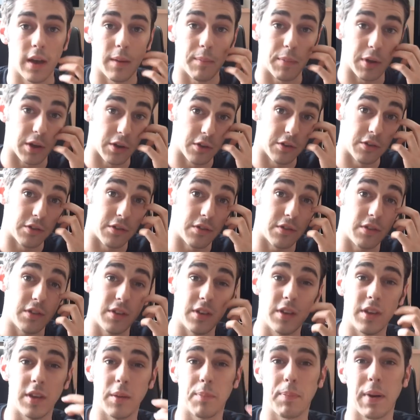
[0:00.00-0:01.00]
because
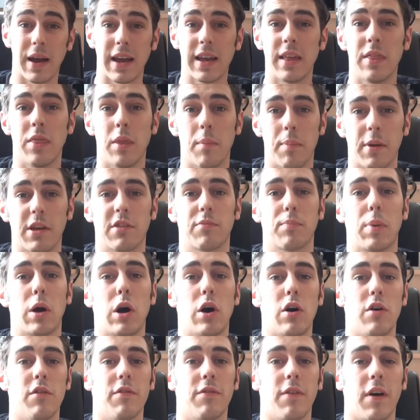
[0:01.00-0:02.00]
you're paying the best
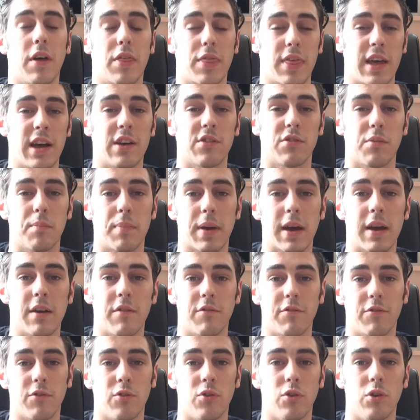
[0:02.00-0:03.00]
part of a thousand
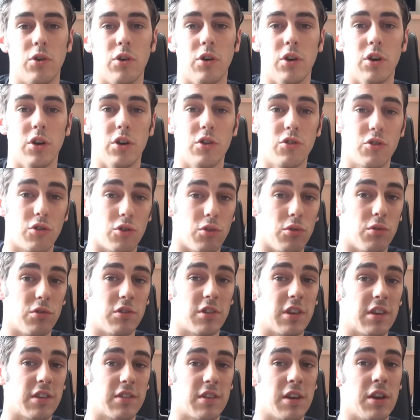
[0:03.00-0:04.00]
pound for two
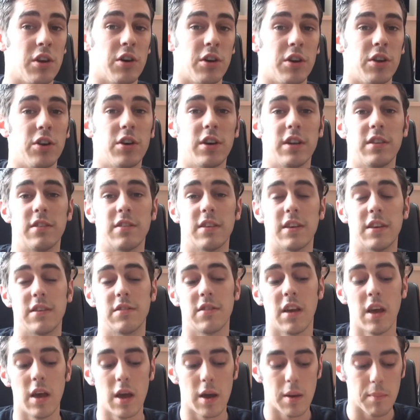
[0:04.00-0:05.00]
6990s,